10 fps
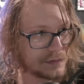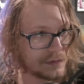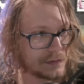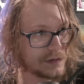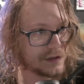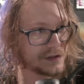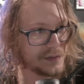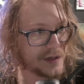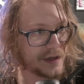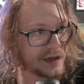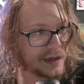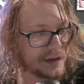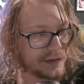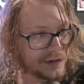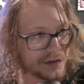this to be A, and
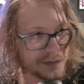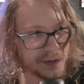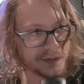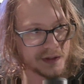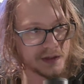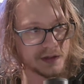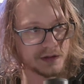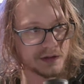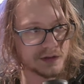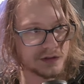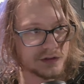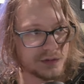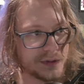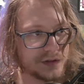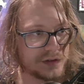this to be B, and this to
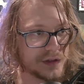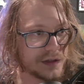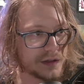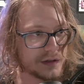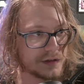be C.